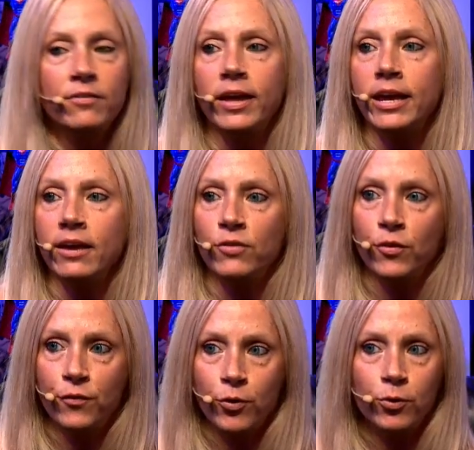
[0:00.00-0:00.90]
They give you
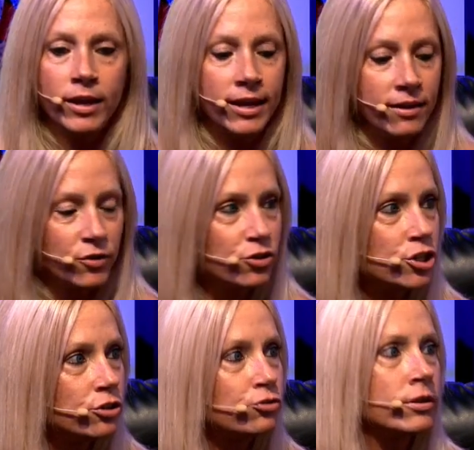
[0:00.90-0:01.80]
food. They give your
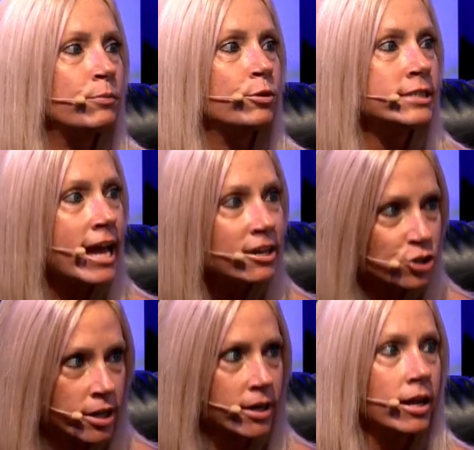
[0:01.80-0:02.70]
children
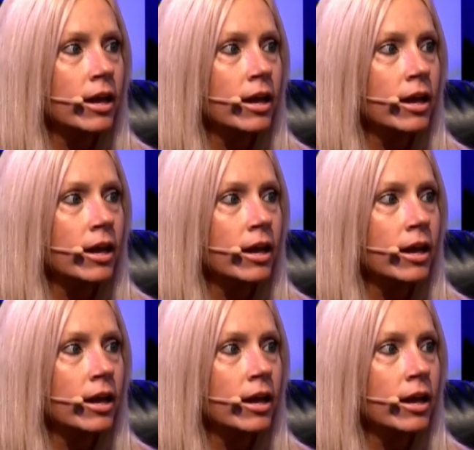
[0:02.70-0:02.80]
protection.